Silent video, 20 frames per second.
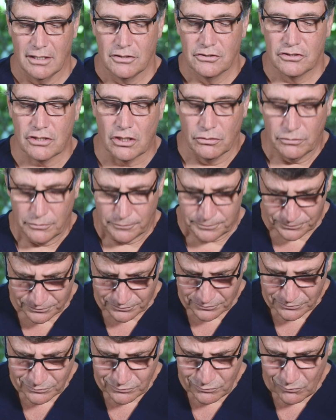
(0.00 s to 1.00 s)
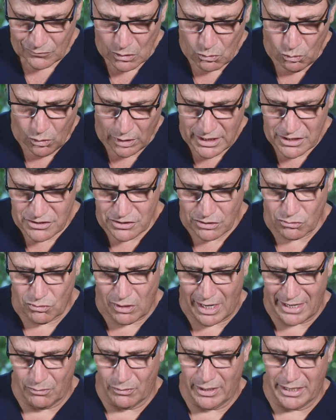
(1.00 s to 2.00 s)
So, what is the
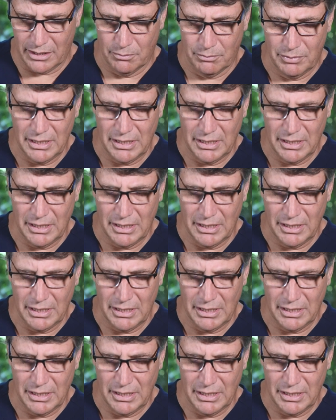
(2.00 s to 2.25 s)
right way to